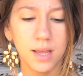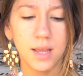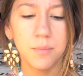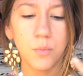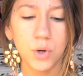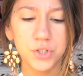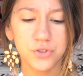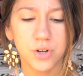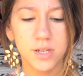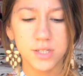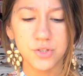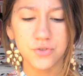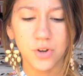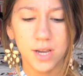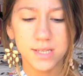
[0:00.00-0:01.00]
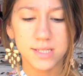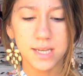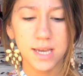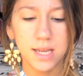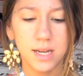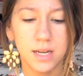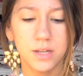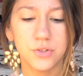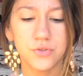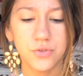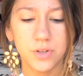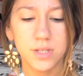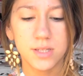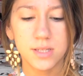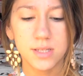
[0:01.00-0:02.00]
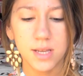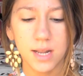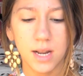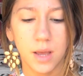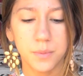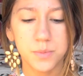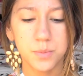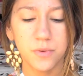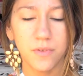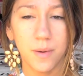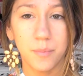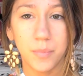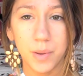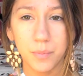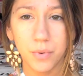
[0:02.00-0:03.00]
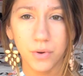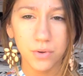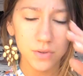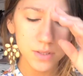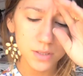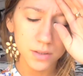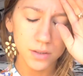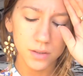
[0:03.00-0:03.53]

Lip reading: It moisturizes dry skin and it treats and helps prevent pimples.